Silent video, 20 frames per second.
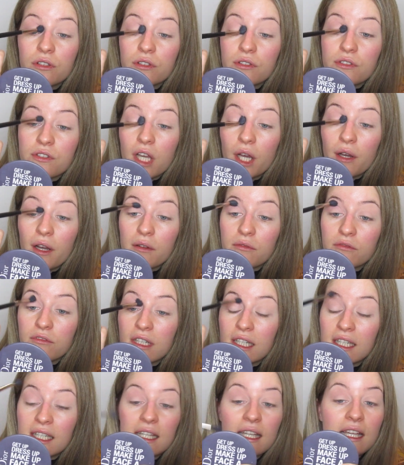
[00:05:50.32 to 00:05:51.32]
So I'm
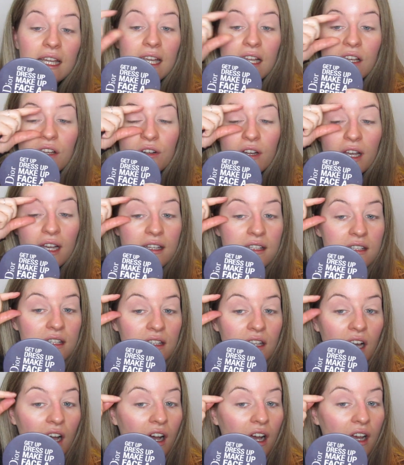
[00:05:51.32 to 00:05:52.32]
really
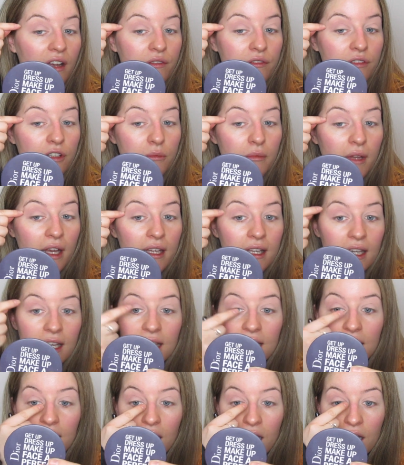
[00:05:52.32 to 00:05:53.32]
elongating the eye from like
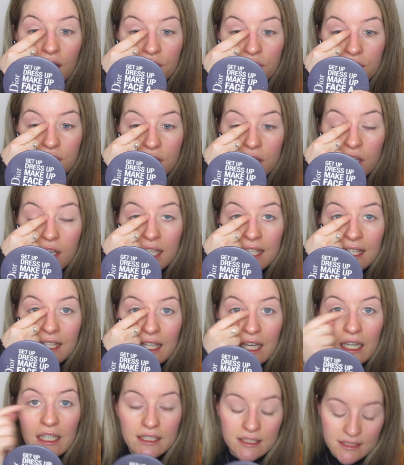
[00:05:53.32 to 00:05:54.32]
here to
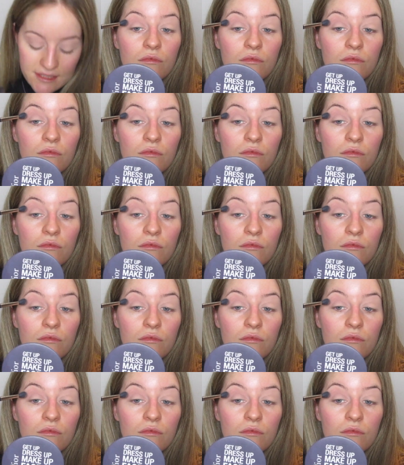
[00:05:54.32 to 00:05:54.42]
here.